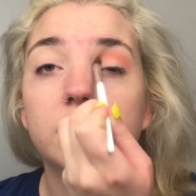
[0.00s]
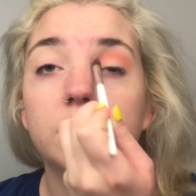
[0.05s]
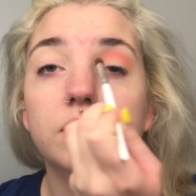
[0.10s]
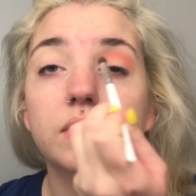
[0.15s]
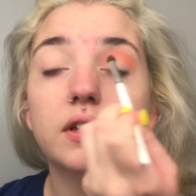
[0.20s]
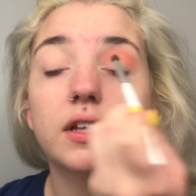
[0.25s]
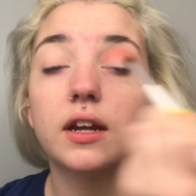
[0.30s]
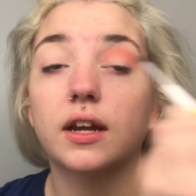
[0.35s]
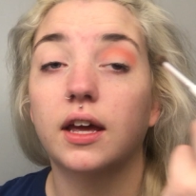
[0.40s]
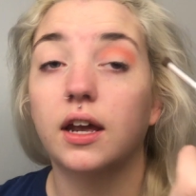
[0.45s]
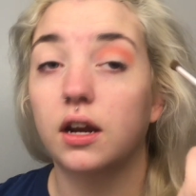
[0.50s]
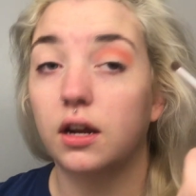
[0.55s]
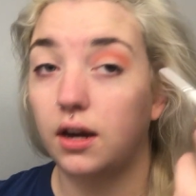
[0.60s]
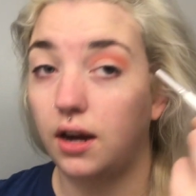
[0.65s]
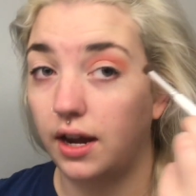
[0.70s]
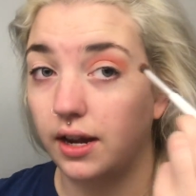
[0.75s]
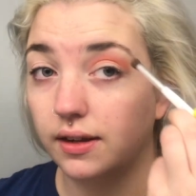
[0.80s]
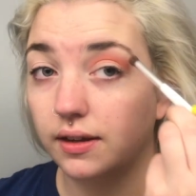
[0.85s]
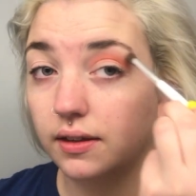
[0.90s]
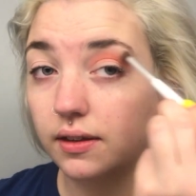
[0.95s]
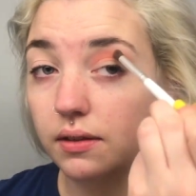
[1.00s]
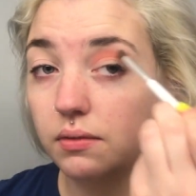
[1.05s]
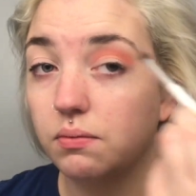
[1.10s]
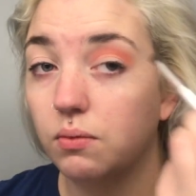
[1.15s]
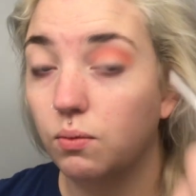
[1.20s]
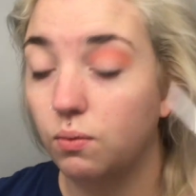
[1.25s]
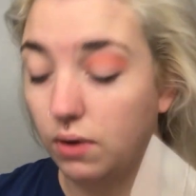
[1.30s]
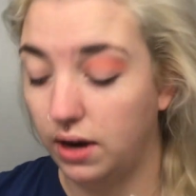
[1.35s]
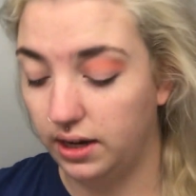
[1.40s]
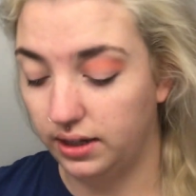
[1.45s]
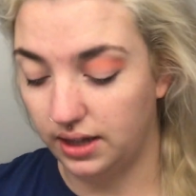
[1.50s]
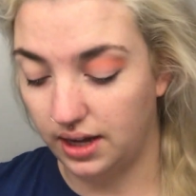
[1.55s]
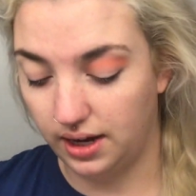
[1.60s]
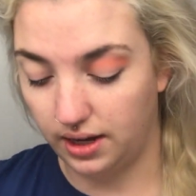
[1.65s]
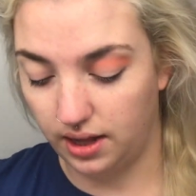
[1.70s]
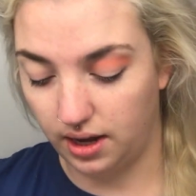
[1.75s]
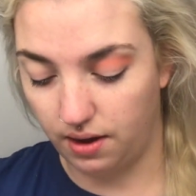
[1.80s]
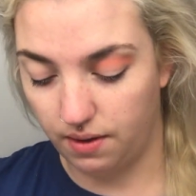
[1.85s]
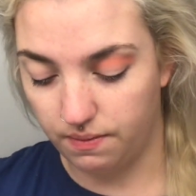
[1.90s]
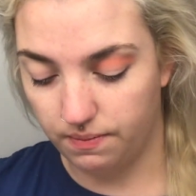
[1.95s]
and I'm just gonna get a nice wide line
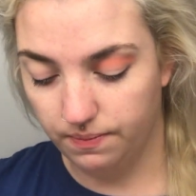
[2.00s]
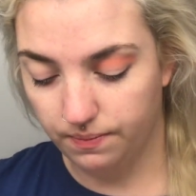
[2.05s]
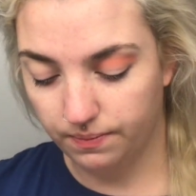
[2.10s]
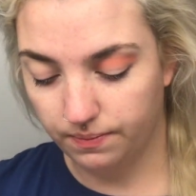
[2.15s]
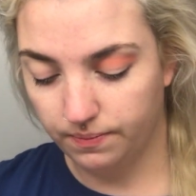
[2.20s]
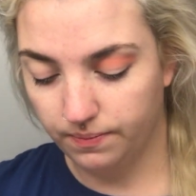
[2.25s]
there.